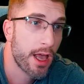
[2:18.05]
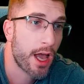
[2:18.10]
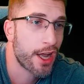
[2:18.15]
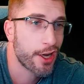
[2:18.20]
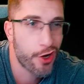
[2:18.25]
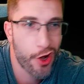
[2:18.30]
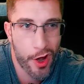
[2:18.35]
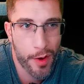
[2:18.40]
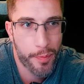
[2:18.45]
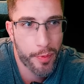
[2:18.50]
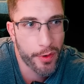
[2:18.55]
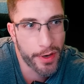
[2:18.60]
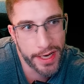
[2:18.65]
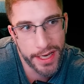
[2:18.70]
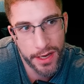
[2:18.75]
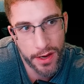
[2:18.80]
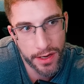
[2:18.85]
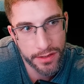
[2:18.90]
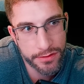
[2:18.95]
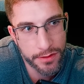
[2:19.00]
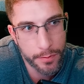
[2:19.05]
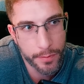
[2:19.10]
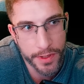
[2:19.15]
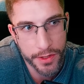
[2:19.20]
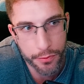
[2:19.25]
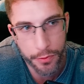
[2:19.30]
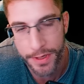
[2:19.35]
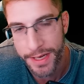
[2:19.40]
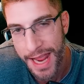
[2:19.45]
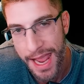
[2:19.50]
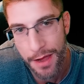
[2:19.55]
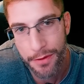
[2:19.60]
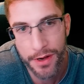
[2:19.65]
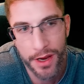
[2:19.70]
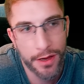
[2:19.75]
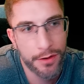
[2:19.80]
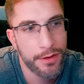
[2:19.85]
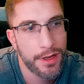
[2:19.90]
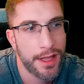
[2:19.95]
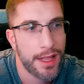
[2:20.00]
I got a pretty nice one with
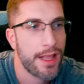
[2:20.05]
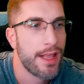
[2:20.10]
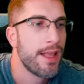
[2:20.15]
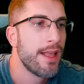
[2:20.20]
Ronaldo.